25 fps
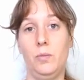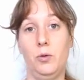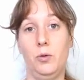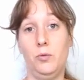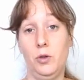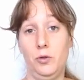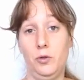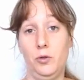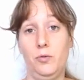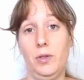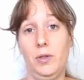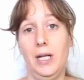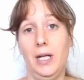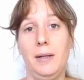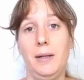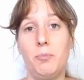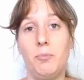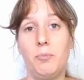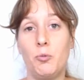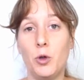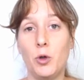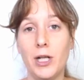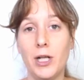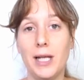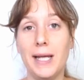would really
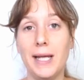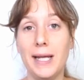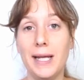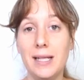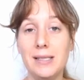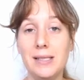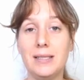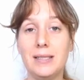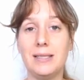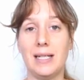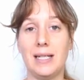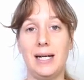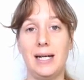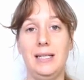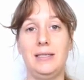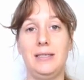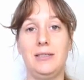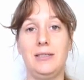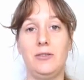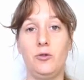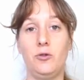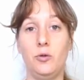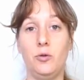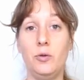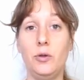bring
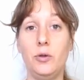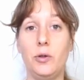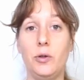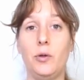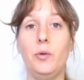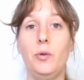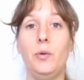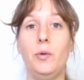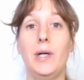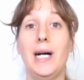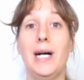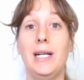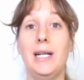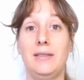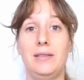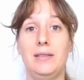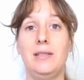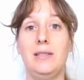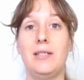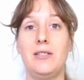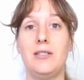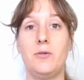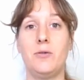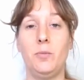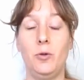insights to you as
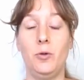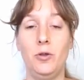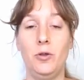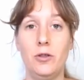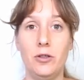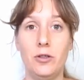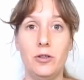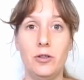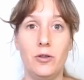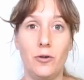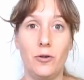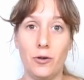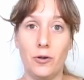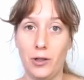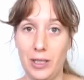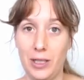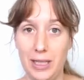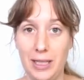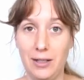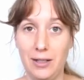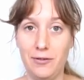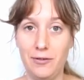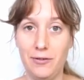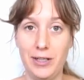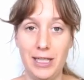an entrepreneur or
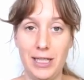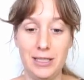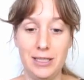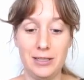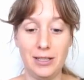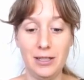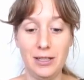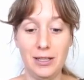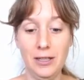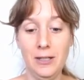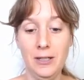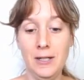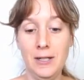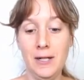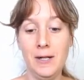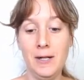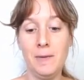an innovator.